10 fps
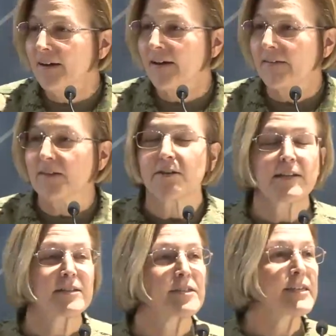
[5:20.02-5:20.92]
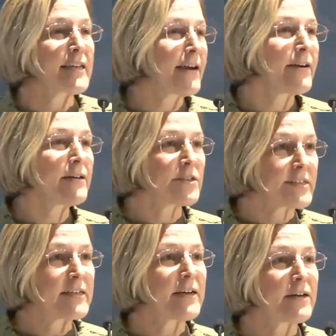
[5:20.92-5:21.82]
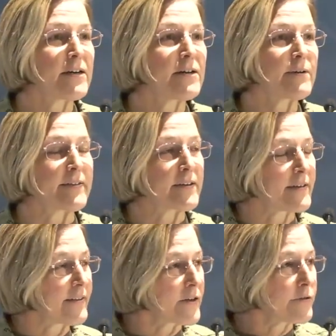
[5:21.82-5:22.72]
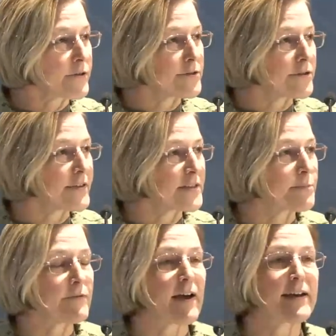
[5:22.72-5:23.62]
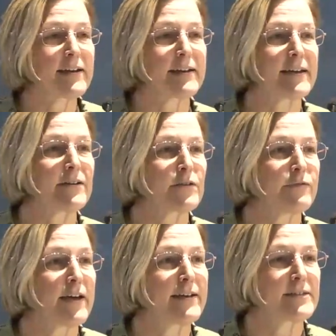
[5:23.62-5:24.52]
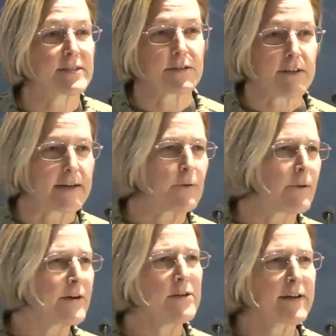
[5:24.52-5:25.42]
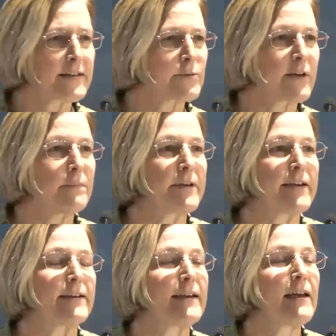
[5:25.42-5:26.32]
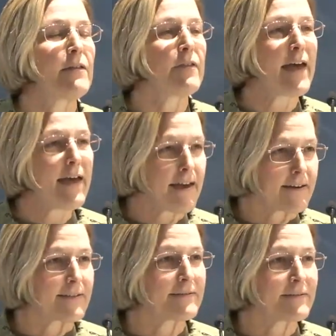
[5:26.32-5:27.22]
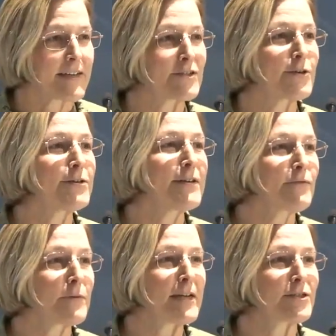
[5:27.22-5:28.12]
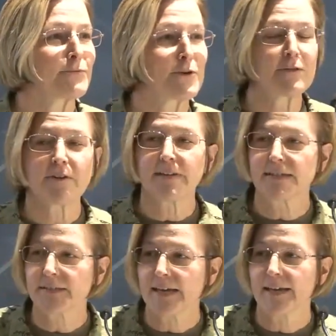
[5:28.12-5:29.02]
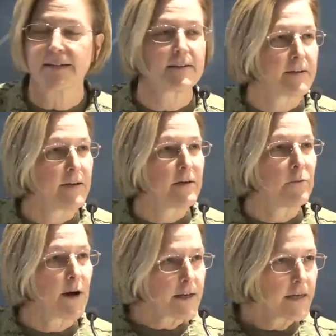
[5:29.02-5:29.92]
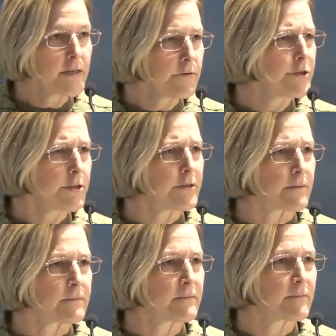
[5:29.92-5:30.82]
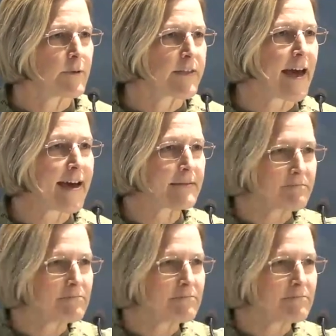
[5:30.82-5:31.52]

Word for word: Uh, they look at the C carrier CO and the, and the cruiser that's providing uh, air defense and are like, well, where do you guys want to be? Then they turn to information warfare and they say, what can you do with that